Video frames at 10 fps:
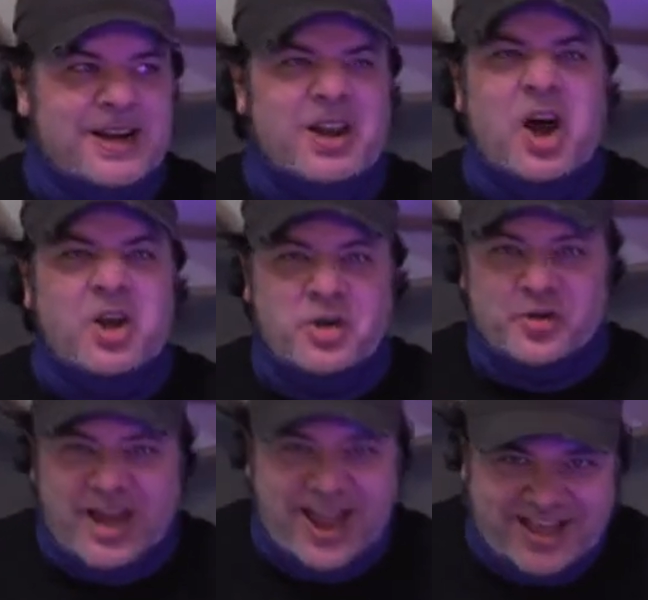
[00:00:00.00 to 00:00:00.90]
an
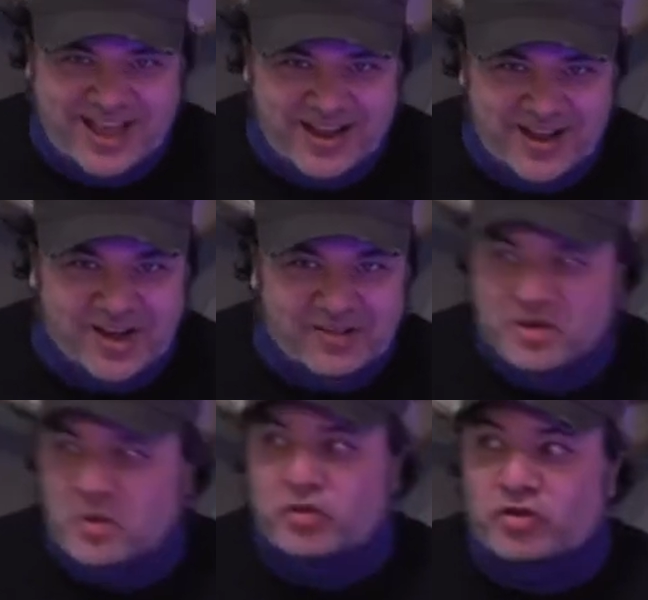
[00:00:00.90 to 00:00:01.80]
undertaking because
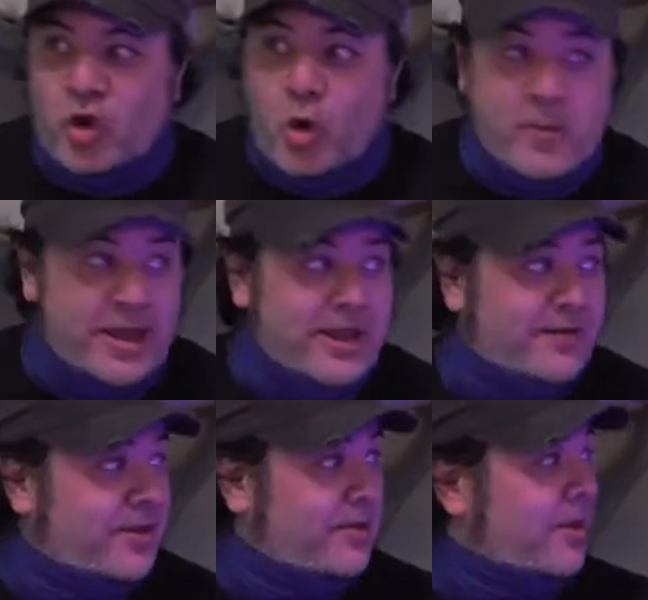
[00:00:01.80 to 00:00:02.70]
there's so many
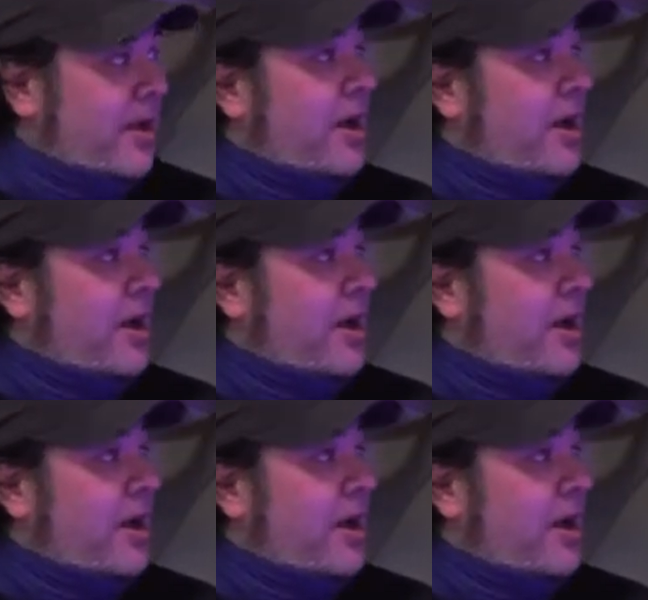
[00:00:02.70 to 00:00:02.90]
of them.